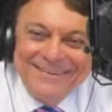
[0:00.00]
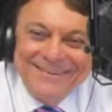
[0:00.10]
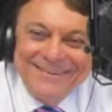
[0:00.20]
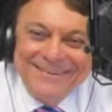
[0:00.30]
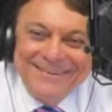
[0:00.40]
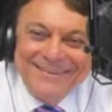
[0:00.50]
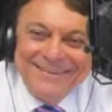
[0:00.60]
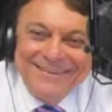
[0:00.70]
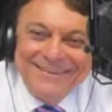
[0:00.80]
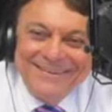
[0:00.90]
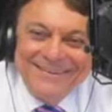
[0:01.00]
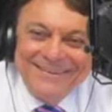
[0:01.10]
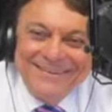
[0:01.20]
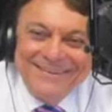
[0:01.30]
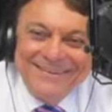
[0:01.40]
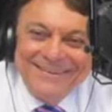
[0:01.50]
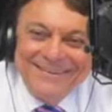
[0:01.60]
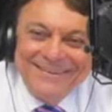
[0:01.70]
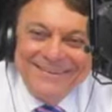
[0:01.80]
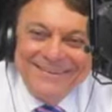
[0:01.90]

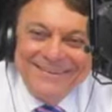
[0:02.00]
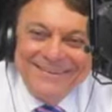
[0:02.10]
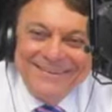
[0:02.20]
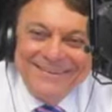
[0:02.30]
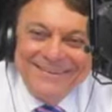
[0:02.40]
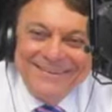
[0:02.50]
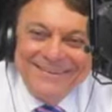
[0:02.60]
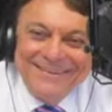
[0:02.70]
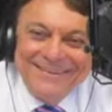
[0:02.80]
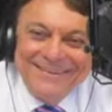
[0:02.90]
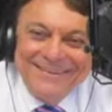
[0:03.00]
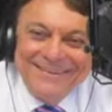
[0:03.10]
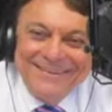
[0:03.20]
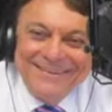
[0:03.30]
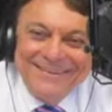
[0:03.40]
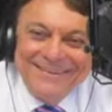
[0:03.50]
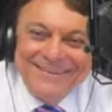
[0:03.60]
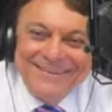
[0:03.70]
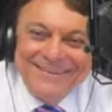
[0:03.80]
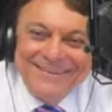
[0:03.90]

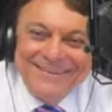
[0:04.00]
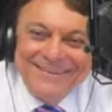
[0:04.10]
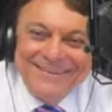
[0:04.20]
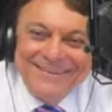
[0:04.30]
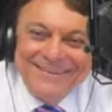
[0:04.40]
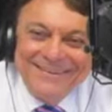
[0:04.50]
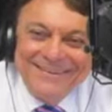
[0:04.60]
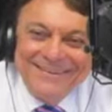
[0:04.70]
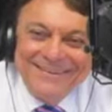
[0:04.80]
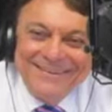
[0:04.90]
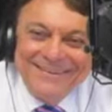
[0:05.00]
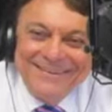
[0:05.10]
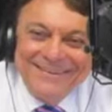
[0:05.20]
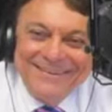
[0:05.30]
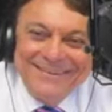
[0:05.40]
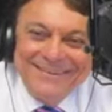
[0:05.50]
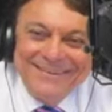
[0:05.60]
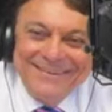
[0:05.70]
(no lip movement)